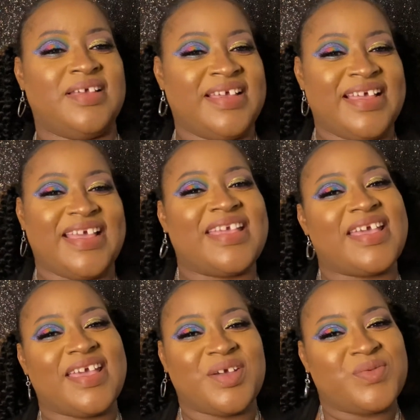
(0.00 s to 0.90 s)
Hey
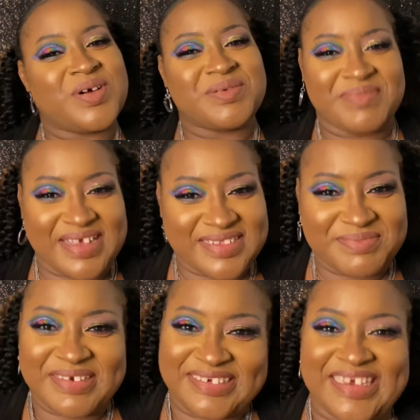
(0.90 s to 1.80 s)
gang, welcome back to
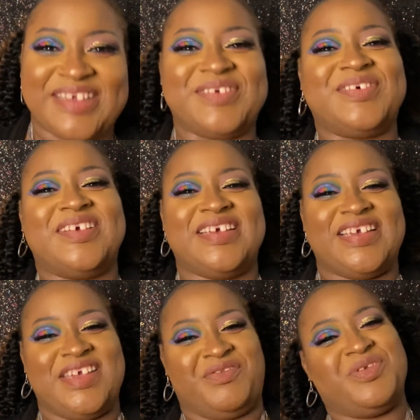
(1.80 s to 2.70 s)
my channel.
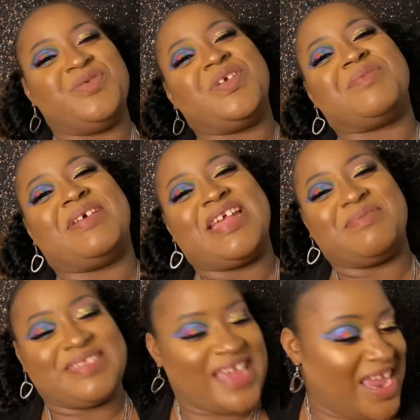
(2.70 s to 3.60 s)
If you're new here, my name
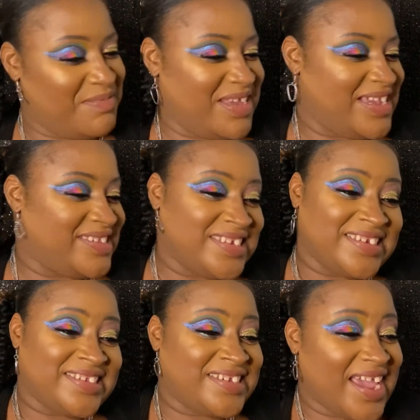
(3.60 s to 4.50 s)
is Amy, and
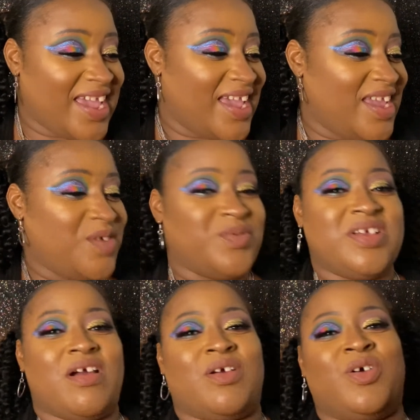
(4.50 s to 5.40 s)
today we
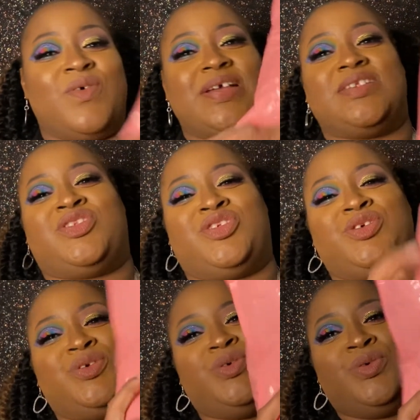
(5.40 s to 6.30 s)
are going
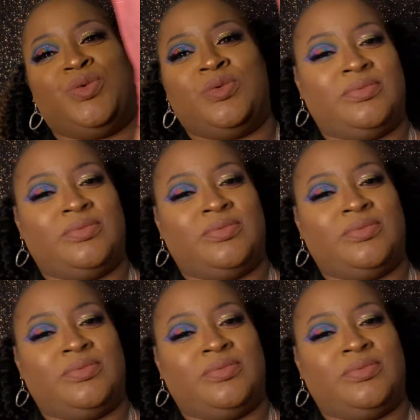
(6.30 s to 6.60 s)
to